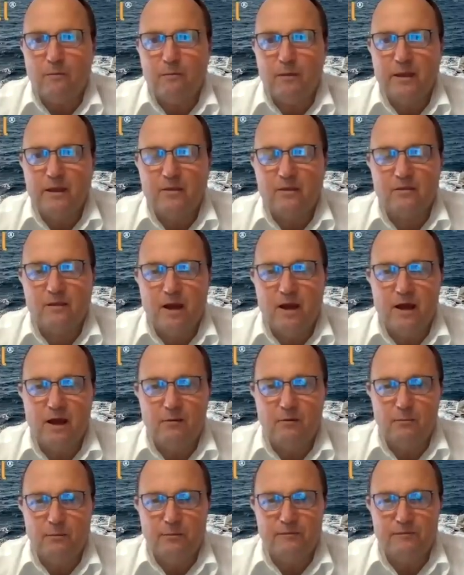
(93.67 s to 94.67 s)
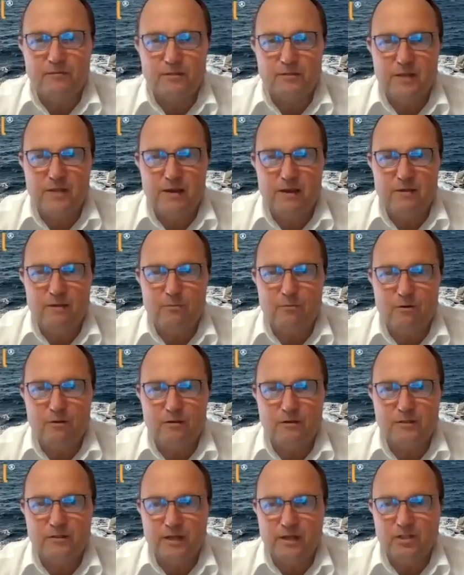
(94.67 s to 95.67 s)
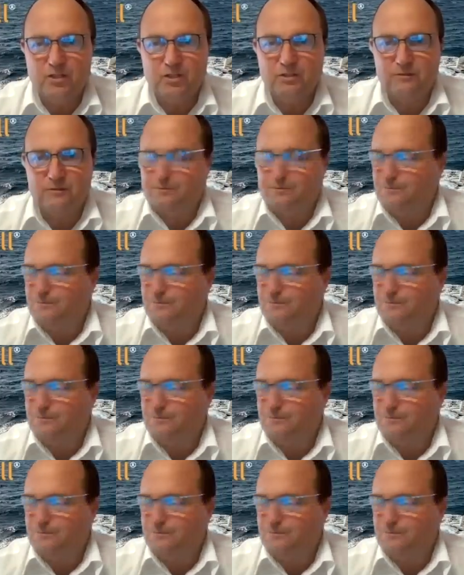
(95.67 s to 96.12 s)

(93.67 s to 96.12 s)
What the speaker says: get started with today's presentation.